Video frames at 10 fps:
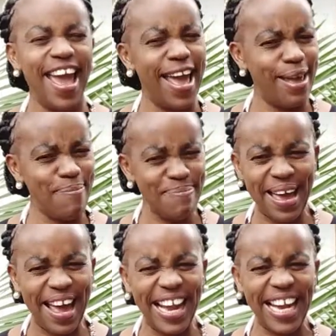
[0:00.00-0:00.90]

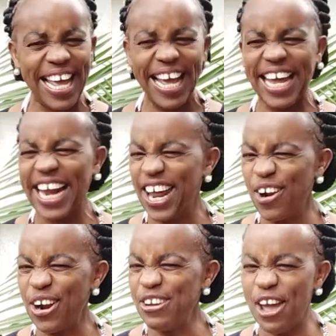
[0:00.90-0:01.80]
Amen. Can I
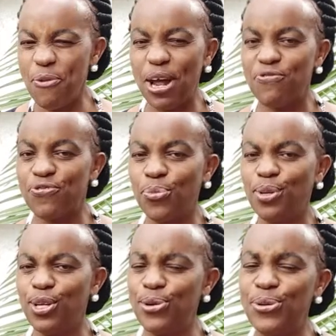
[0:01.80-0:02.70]
hear an amen
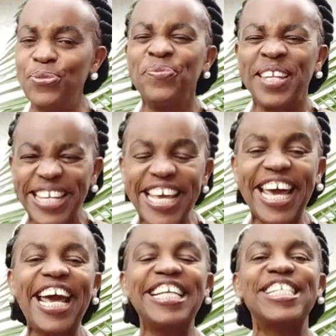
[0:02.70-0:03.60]
from you?
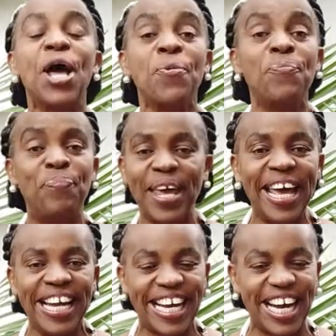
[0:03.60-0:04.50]
Yes.
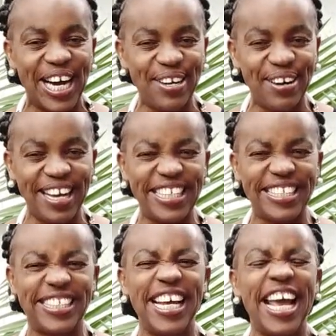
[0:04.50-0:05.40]
Be
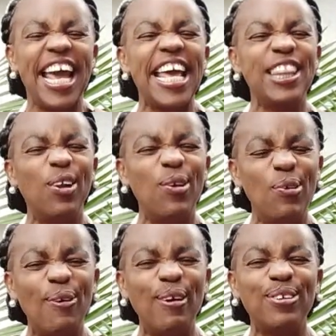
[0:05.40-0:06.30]
encouraged in the
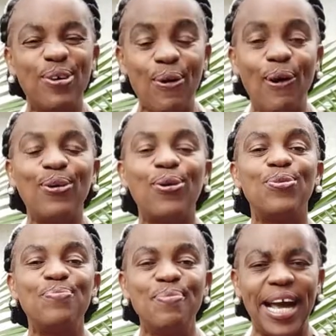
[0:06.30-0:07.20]
Lord God
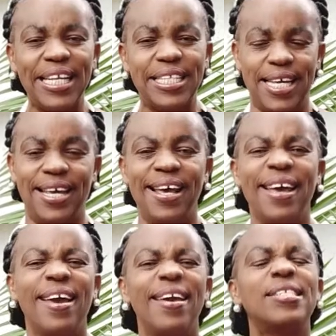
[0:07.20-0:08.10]
Almighty.
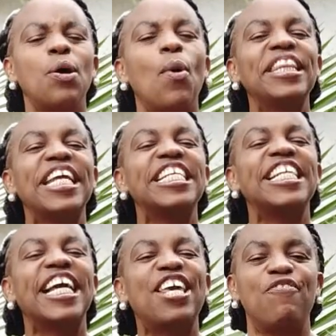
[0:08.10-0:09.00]
He's the one that is
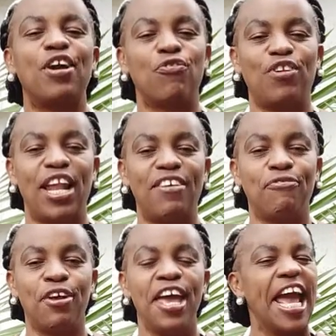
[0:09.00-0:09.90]
the giver of
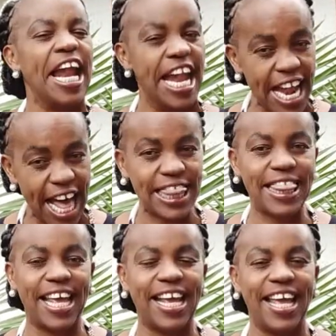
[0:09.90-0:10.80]
life, and
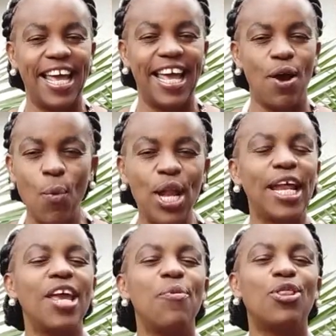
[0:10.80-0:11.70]
nothing will
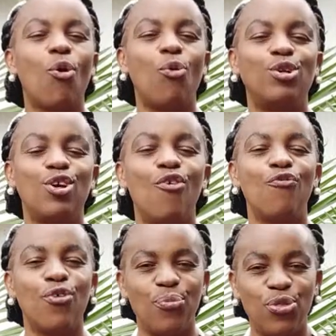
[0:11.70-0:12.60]
he withhold
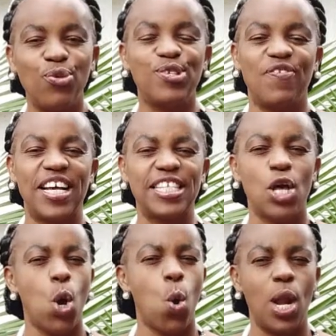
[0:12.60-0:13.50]
from those of us
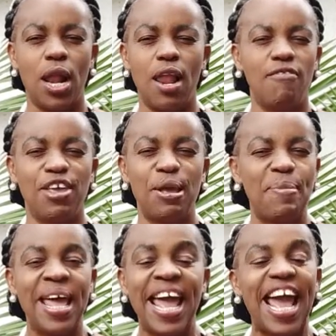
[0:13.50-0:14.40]
who love
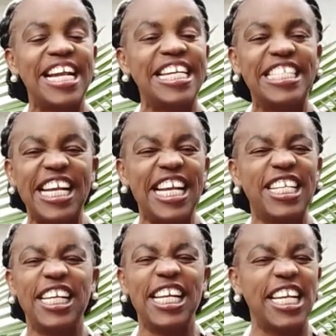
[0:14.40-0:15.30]
him and
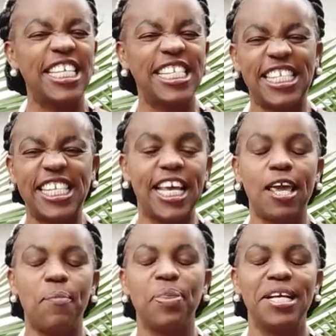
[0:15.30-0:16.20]
diligently seek
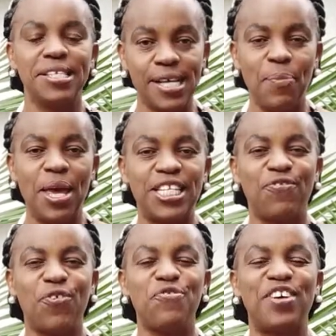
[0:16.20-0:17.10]
him. Psalm
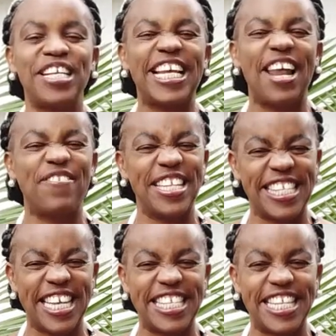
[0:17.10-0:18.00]
84 and verse 11
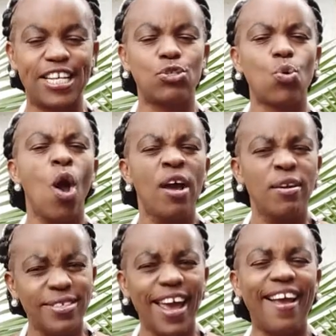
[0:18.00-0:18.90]
says that. So
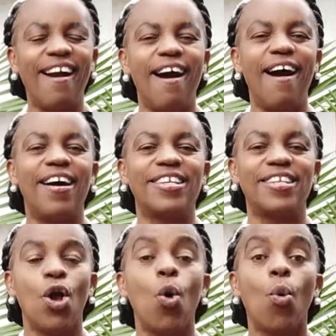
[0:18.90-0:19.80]
take heart.
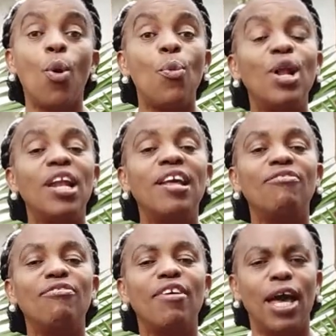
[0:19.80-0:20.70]
We will
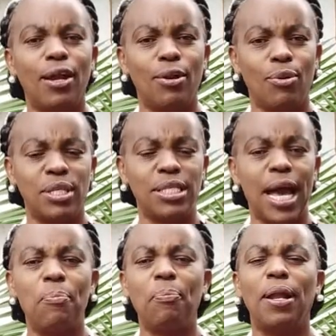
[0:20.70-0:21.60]
live and not
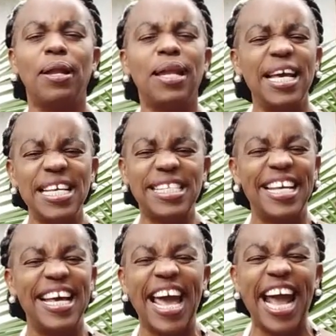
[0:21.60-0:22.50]
die. Please
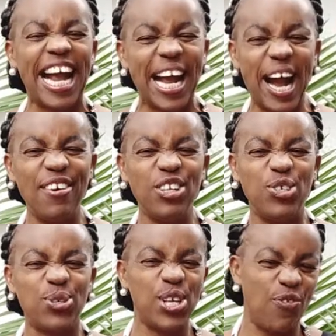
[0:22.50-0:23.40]
encourage
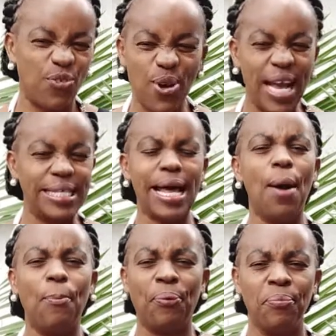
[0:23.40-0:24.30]
yourself. Rise
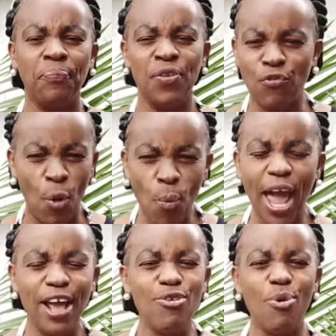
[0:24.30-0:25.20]
up from
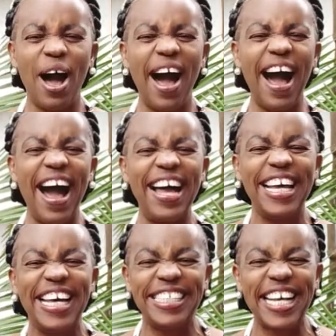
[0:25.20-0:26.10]
where you are.
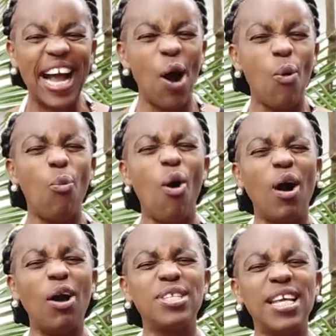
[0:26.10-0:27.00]
Take a
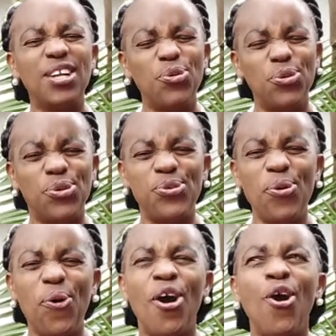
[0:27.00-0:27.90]
walk outside your
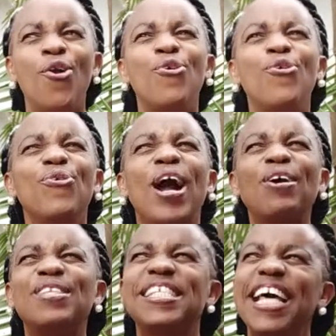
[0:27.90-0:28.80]
door. Look
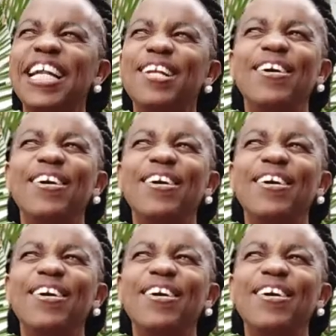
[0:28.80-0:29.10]
outside.